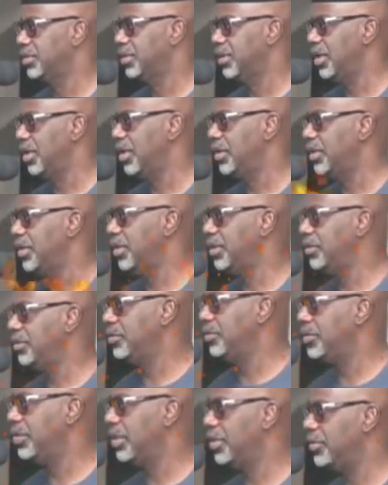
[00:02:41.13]
And I
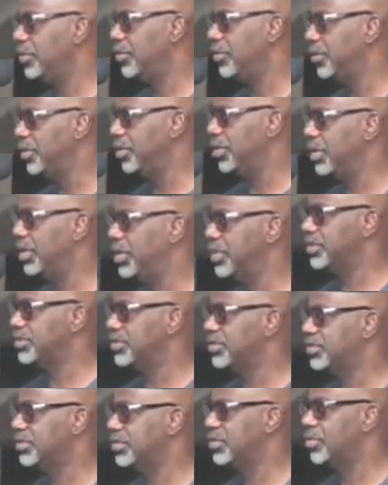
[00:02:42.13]
knew that
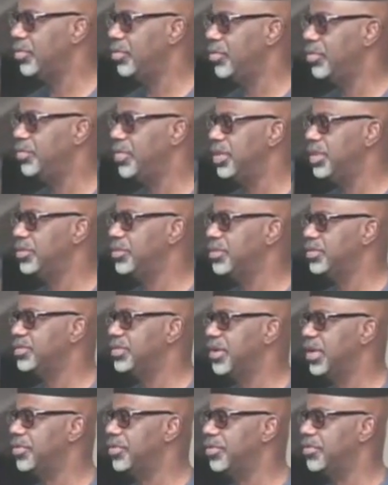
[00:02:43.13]
unless we made those
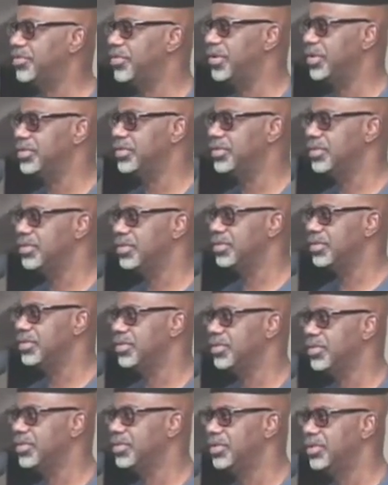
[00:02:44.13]
sacrifices,
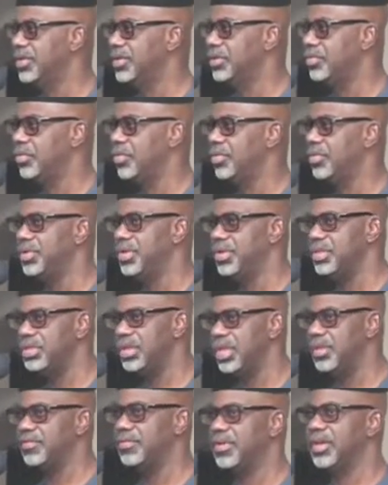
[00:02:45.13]
we would
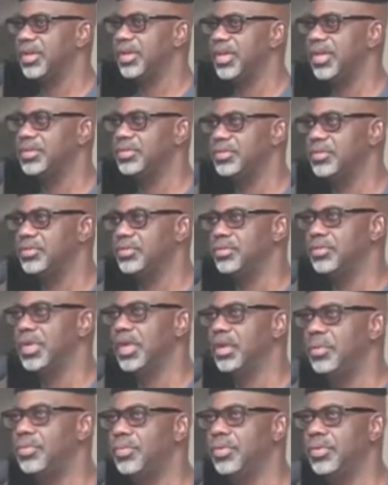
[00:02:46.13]
never get to
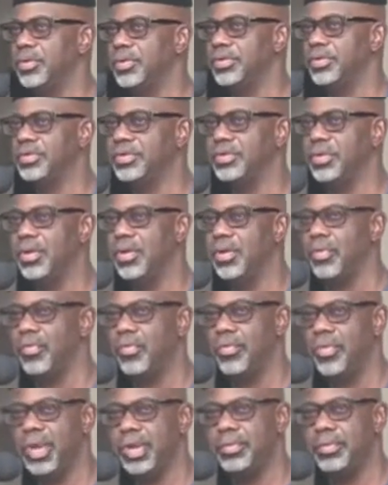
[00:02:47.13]
that point
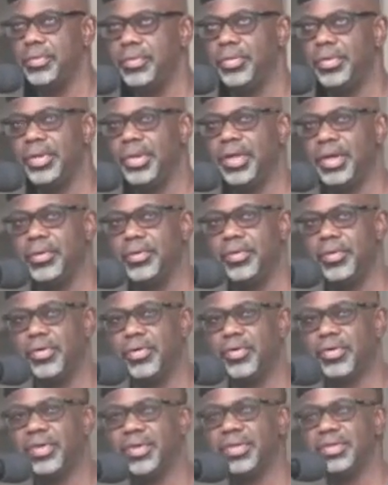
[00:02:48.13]
where we would now
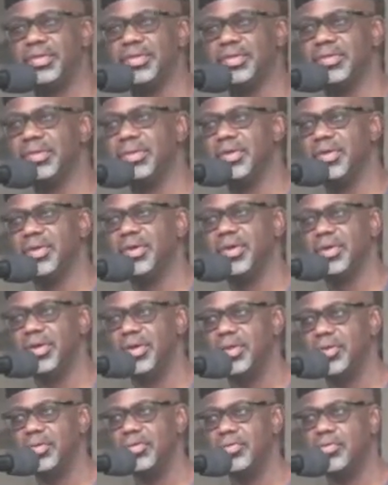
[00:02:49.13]
create
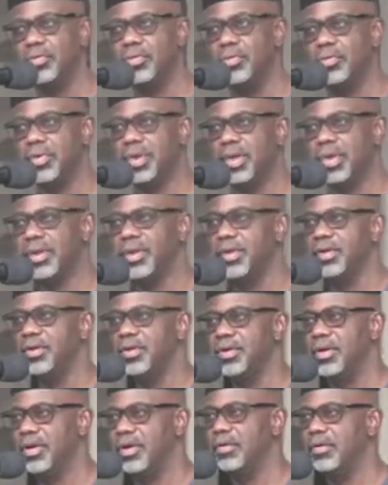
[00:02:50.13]
a new way
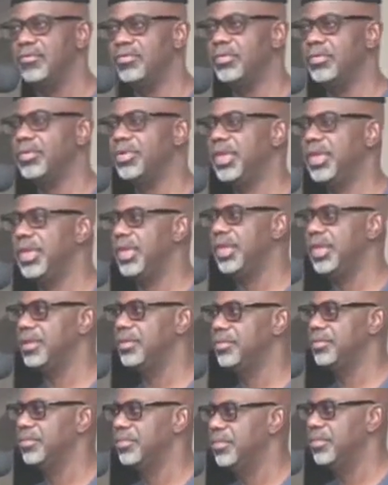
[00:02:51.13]
of
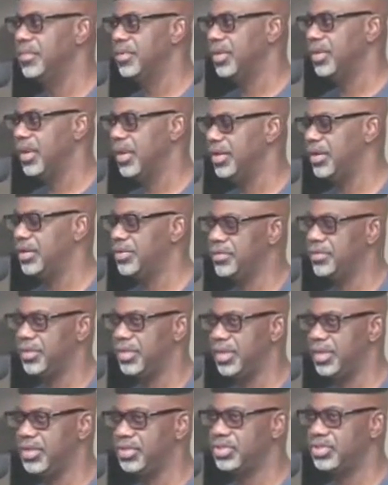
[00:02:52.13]
looking at
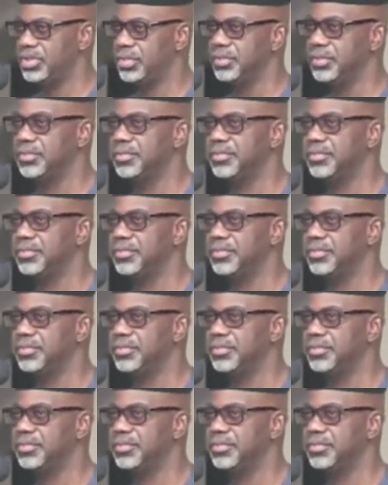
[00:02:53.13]
education.